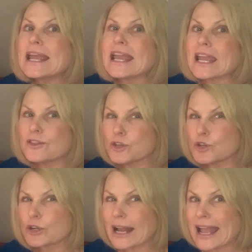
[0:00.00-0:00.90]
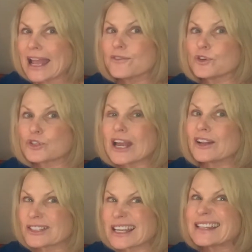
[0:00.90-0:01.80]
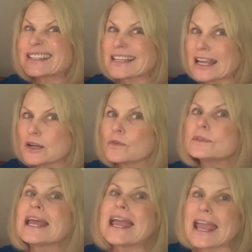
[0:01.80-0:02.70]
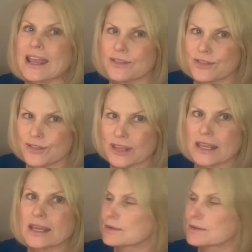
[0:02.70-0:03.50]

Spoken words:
and then you're going to have your child say the sound and then